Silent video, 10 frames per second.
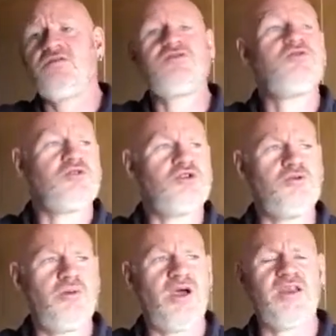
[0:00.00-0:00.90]
It's not
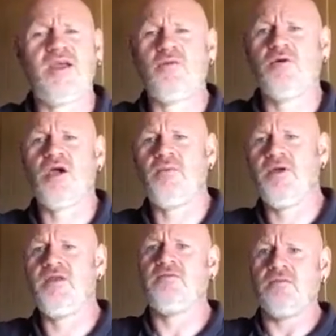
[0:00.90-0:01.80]
too bad now, we're
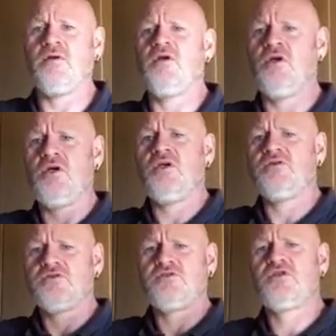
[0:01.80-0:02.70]
coming,
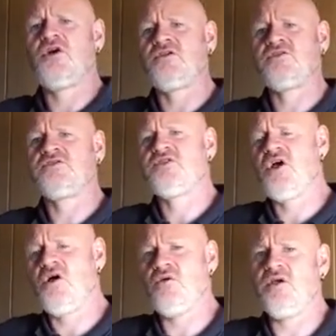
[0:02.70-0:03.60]
starting to
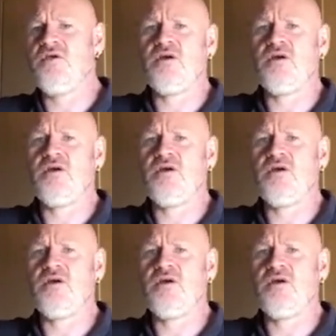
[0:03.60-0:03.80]
slowly,